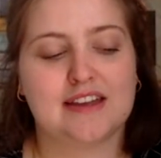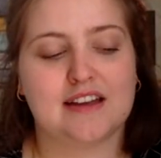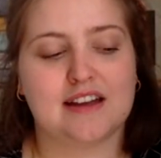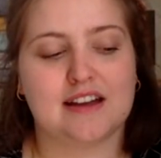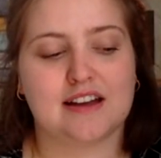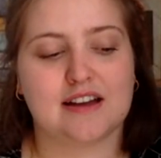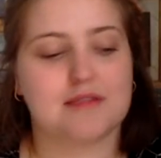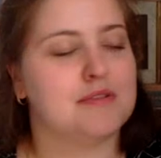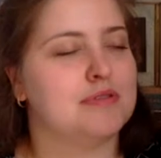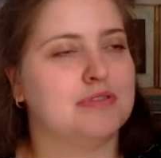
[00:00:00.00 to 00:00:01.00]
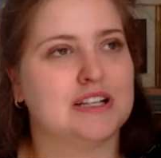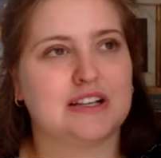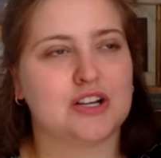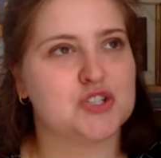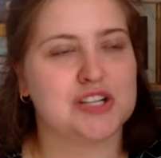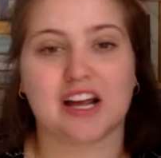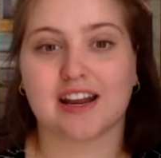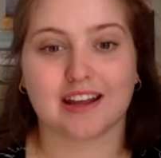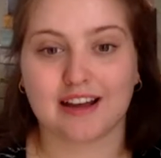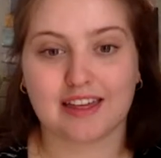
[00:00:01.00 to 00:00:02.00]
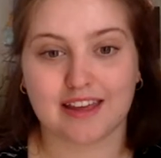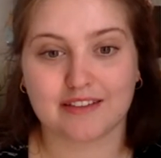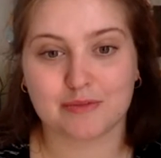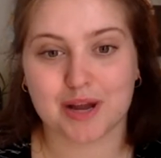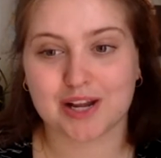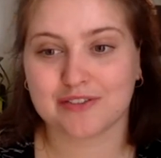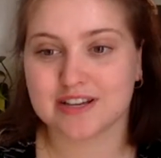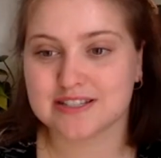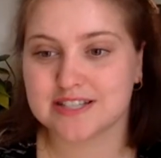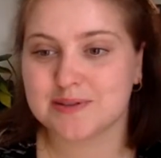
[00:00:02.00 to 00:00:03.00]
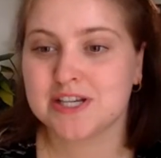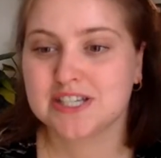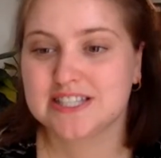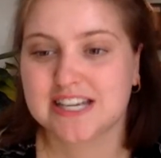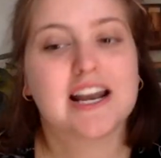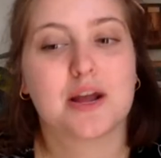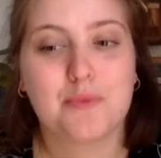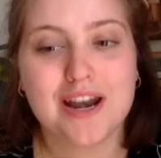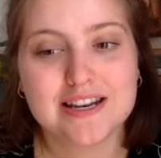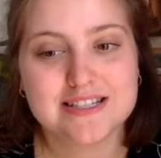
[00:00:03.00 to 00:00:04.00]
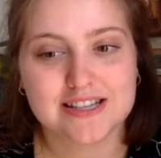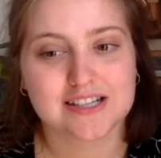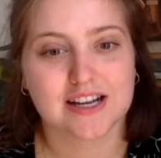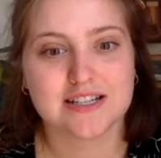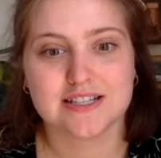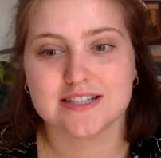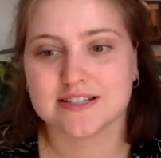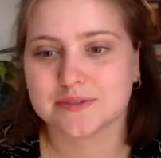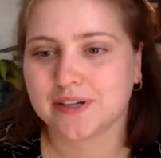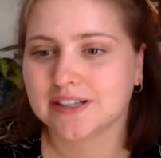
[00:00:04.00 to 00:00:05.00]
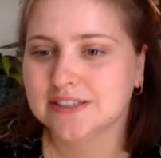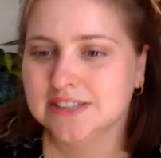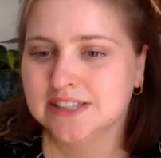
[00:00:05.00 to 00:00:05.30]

country learning, I think, for many of us, especially still like well into the 90s as well.